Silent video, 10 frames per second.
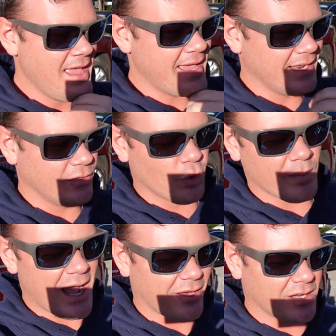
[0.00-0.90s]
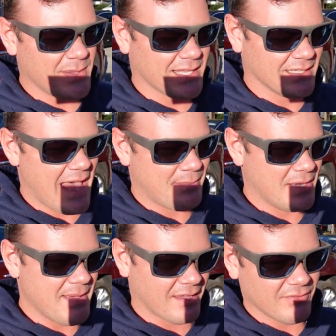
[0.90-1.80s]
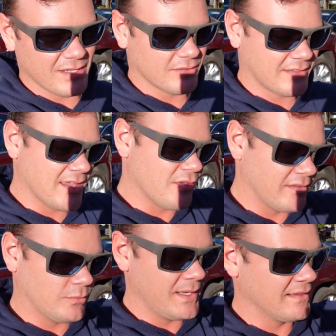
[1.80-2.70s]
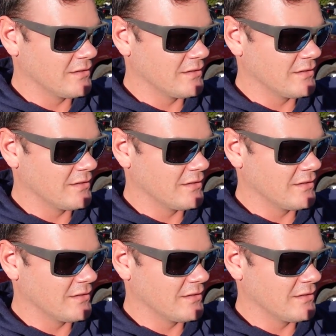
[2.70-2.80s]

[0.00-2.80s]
and Norm and I are gonna be collabing and making videos together this weekend.